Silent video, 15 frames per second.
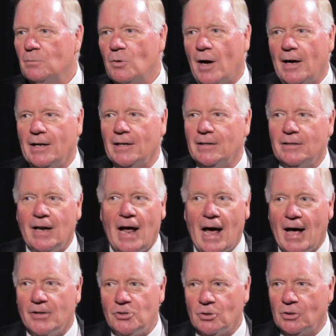Brought in
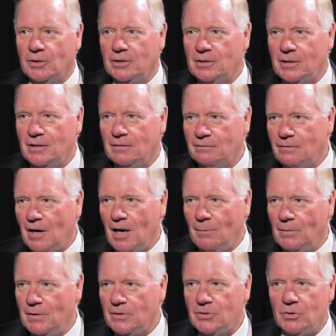Agile into the
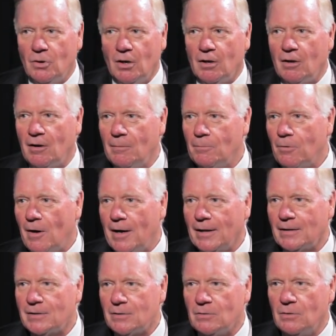environment, so all our
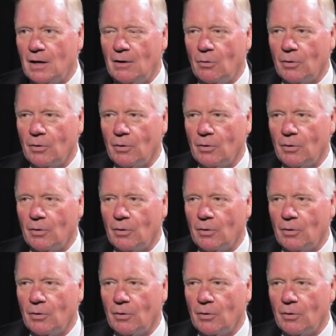products uh,